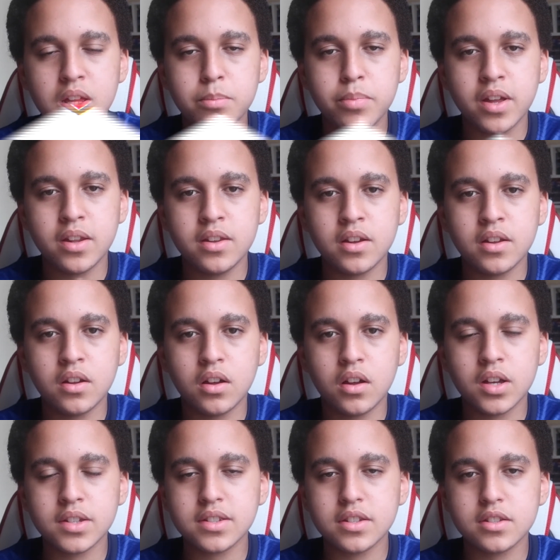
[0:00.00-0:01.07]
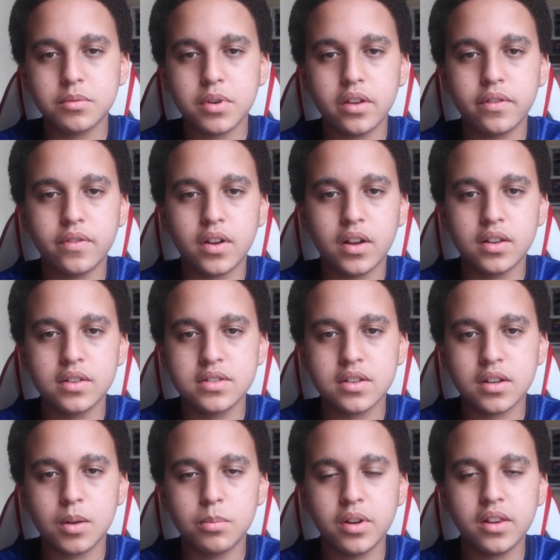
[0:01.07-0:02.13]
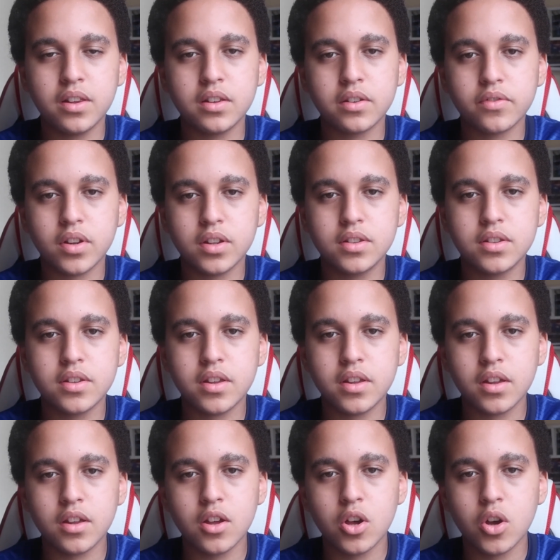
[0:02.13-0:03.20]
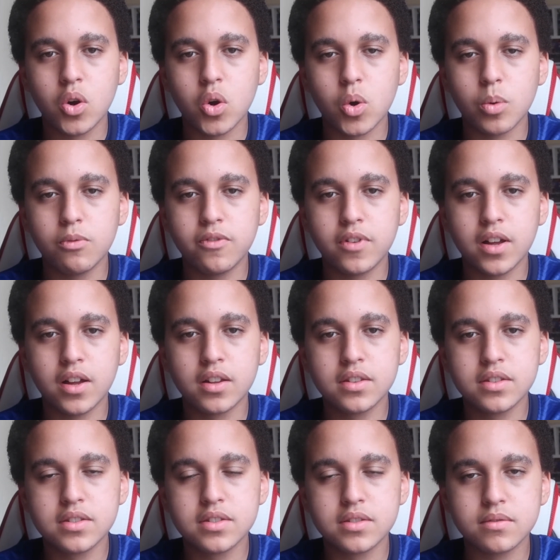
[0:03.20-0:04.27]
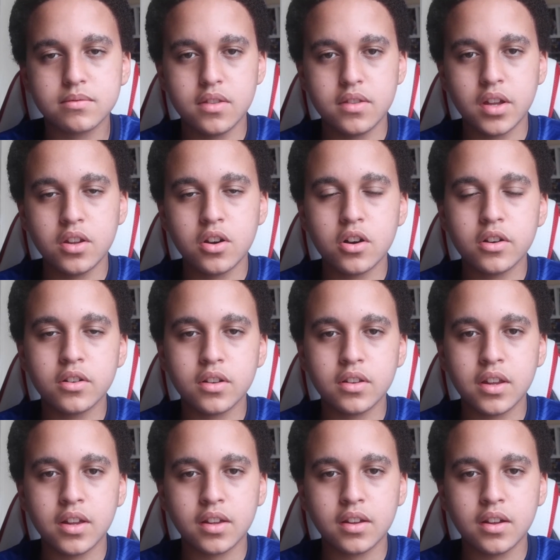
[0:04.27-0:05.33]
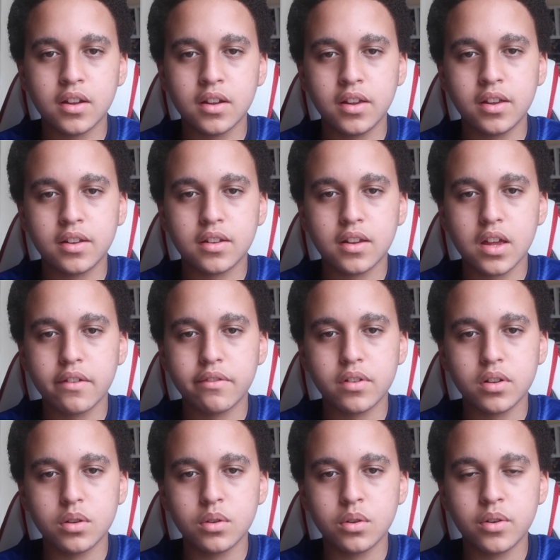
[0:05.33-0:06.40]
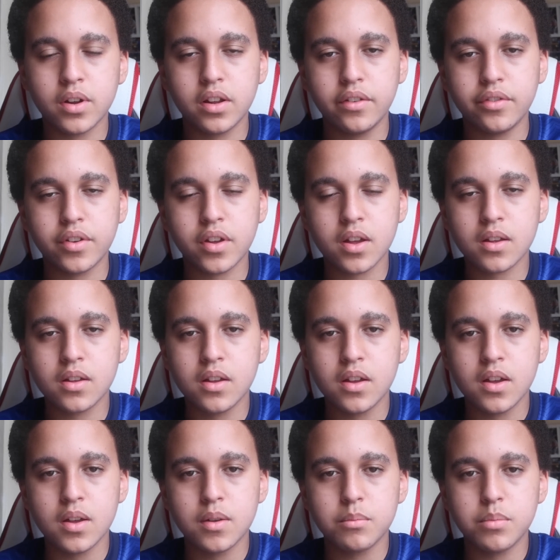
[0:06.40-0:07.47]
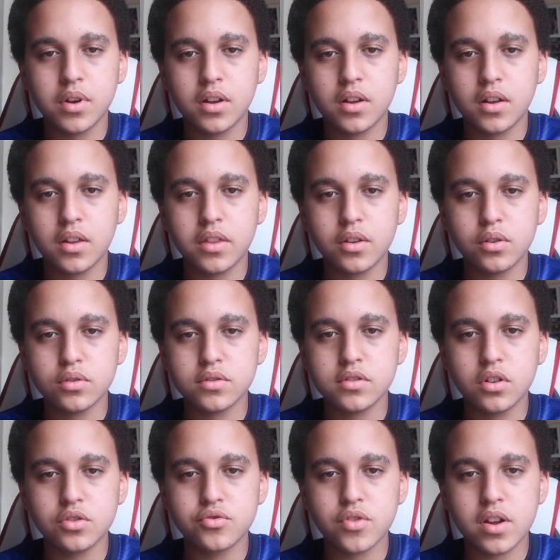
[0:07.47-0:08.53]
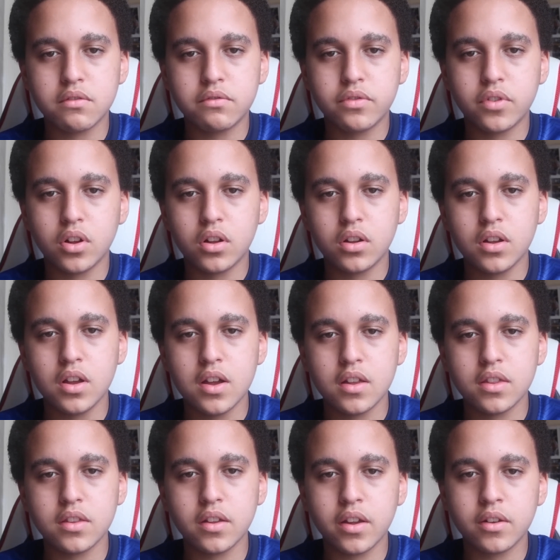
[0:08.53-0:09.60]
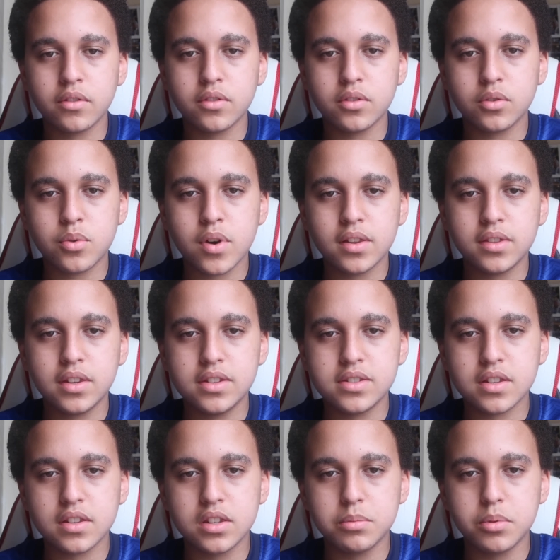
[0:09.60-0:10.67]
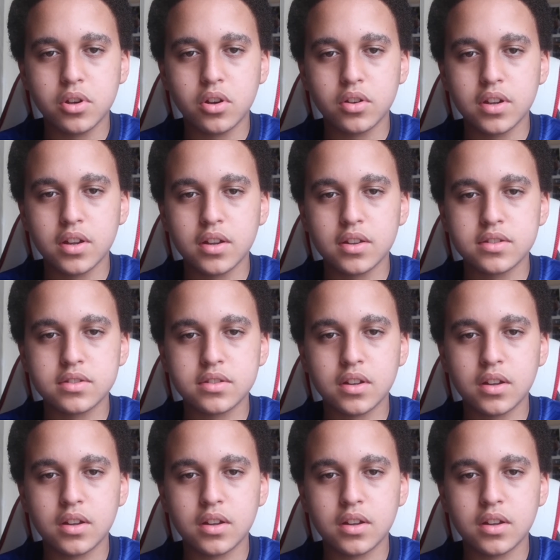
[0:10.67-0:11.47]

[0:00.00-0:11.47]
opinion, Arsenal's away fans are completely different to the home fans. They're not like elite level or anything, but they're also not dreadful. They're quite decent, to be honest.